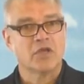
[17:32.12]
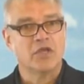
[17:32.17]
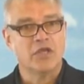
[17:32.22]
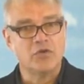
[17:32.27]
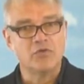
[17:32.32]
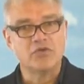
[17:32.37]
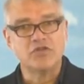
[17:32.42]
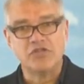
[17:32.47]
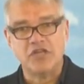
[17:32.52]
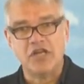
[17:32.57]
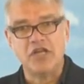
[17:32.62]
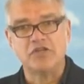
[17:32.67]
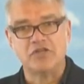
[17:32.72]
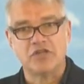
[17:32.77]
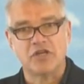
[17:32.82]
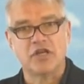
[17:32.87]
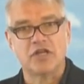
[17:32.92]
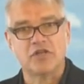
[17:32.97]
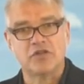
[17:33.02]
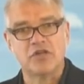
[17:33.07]
he was
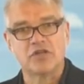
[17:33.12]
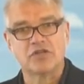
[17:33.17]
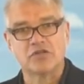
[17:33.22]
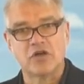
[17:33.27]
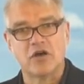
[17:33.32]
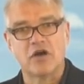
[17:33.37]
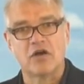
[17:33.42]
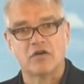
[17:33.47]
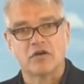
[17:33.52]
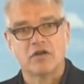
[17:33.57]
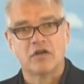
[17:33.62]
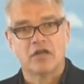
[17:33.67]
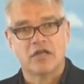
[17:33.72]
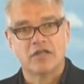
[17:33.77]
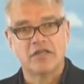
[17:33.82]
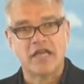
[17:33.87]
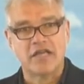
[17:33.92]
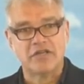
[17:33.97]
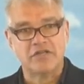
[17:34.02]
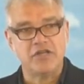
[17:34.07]
teaching in this hall.
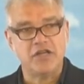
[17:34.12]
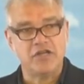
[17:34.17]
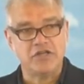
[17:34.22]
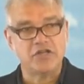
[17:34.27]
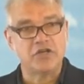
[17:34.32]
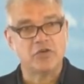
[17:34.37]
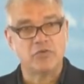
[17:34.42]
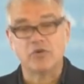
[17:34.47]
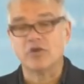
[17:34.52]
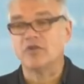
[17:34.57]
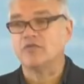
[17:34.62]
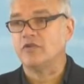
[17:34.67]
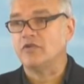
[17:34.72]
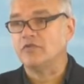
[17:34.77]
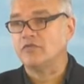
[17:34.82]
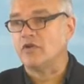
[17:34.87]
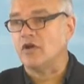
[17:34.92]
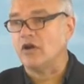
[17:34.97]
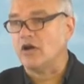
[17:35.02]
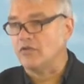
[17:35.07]
And that teaching would have
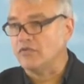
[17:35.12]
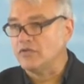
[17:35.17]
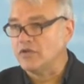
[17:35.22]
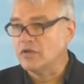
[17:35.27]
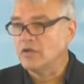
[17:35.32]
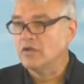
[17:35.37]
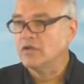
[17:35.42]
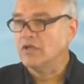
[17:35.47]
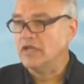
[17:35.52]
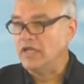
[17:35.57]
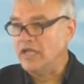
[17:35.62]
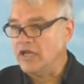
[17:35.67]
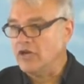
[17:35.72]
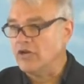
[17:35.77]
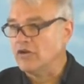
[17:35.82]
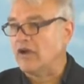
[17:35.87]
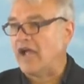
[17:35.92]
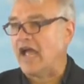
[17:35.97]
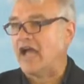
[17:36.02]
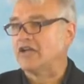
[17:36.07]
involved
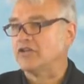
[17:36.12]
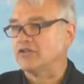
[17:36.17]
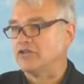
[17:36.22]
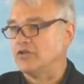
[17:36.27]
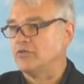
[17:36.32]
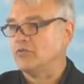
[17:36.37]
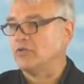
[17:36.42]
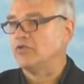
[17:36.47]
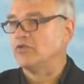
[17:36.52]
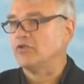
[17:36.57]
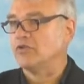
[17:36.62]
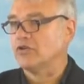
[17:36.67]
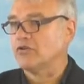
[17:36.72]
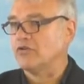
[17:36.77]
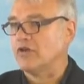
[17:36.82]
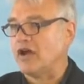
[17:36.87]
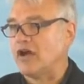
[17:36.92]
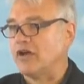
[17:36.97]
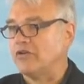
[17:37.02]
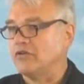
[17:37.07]
interaction with the
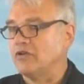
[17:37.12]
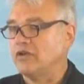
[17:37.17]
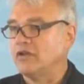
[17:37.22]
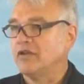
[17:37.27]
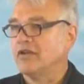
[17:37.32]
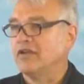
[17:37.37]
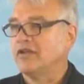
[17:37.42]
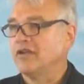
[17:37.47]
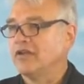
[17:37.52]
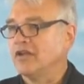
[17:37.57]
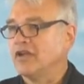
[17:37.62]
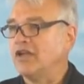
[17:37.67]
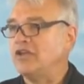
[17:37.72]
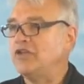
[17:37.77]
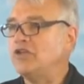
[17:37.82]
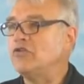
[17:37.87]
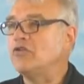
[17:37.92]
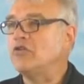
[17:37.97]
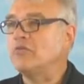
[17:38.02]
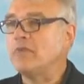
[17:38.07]
crowd.
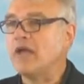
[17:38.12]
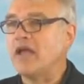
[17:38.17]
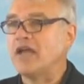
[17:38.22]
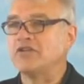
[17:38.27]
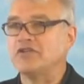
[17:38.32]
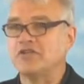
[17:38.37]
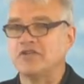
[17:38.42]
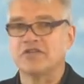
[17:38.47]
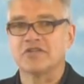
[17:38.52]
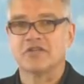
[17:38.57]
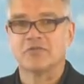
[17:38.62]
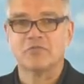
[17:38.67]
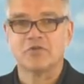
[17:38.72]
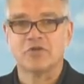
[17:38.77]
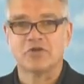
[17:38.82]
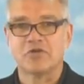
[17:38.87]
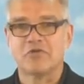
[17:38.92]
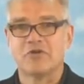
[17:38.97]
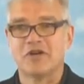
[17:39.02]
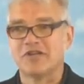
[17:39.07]
Can you imagine some of
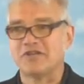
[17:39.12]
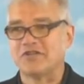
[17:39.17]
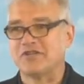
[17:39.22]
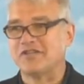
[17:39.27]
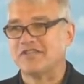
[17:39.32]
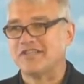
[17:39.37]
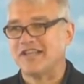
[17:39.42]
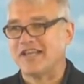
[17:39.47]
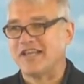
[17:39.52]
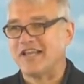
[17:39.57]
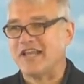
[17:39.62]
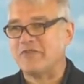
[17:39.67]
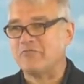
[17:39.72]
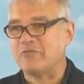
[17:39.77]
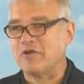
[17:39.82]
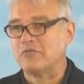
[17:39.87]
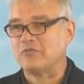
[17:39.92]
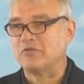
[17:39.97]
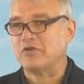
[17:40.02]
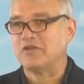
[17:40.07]
the questions that
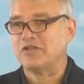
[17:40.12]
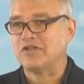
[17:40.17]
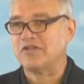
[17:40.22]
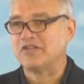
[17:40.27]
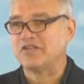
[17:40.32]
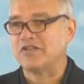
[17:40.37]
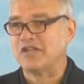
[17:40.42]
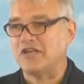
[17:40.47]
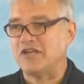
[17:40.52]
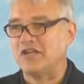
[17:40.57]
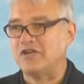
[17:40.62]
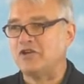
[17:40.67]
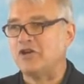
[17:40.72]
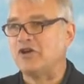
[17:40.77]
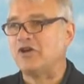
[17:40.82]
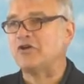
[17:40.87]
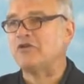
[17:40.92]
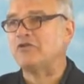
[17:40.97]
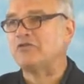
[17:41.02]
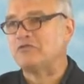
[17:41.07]
came up in this city
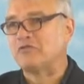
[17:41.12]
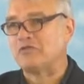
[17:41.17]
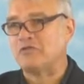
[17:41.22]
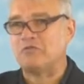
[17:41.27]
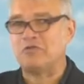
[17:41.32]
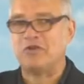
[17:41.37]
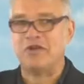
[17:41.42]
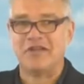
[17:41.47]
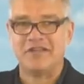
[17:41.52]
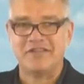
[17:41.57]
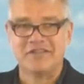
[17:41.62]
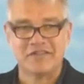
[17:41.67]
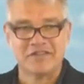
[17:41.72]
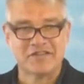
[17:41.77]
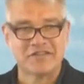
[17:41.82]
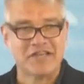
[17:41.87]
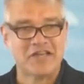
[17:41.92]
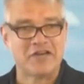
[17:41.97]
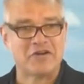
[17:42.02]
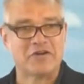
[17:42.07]
known for being the
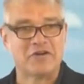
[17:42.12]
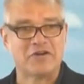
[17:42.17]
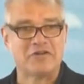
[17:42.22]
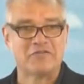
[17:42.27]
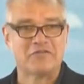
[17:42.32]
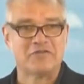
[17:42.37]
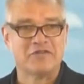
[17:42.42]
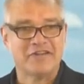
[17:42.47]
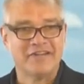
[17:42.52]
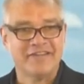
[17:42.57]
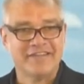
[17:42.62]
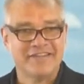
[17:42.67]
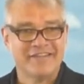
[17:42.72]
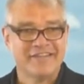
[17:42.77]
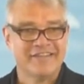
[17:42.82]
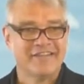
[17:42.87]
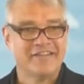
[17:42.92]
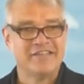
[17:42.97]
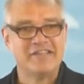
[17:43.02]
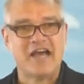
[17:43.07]
center of
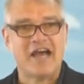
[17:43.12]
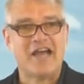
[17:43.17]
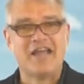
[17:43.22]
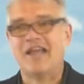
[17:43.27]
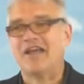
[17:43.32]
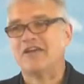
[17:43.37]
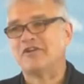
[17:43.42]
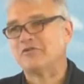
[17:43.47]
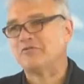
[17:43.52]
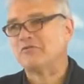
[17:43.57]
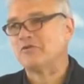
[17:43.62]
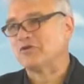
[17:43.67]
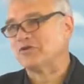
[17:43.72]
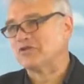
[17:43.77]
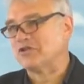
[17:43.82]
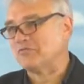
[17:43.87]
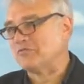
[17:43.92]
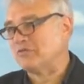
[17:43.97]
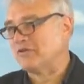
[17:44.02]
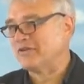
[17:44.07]
Diana
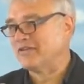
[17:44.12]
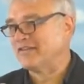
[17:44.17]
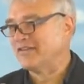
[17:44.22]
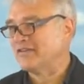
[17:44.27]
worship?